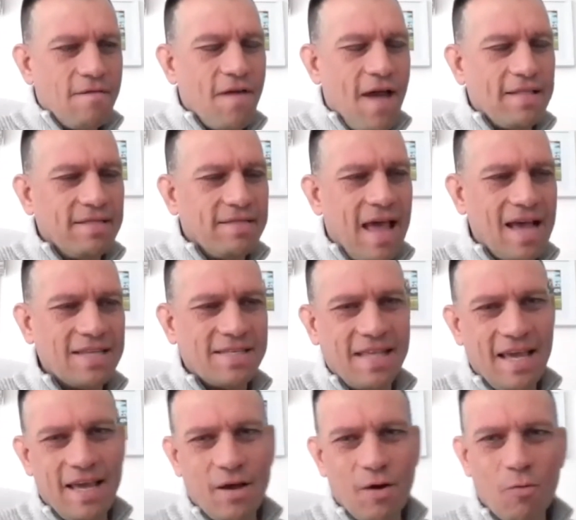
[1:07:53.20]

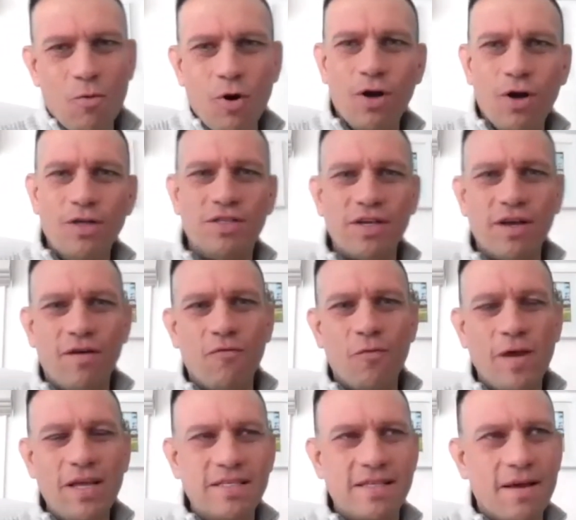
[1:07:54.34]
Fantastic words of
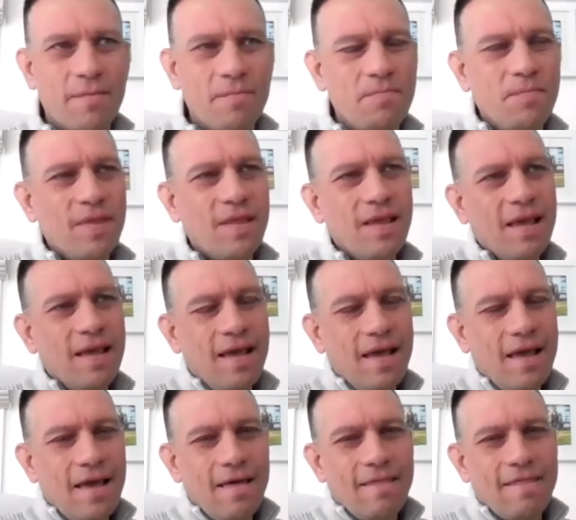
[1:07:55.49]
wisdom.
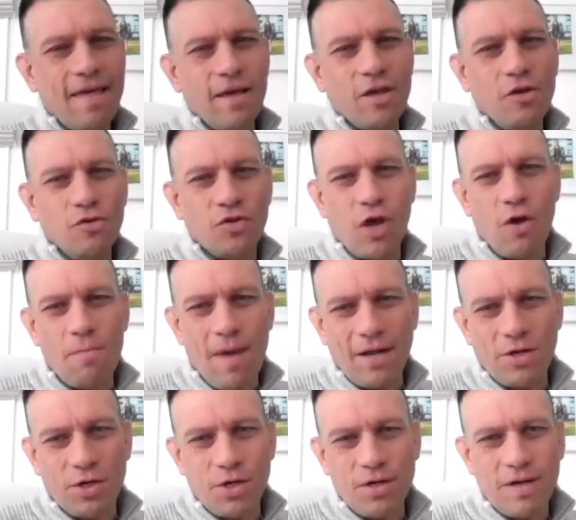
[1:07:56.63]
Thank you so
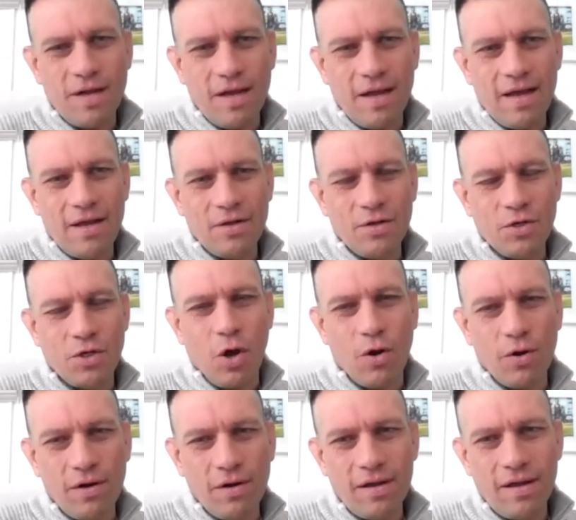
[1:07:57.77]
much,
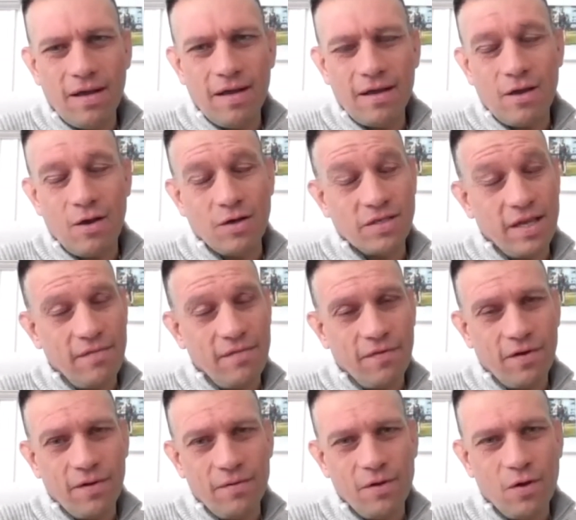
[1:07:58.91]
John Cozzy,
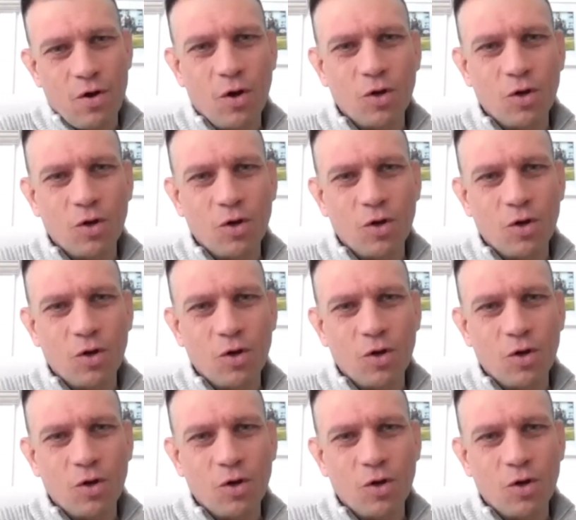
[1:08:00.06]
for your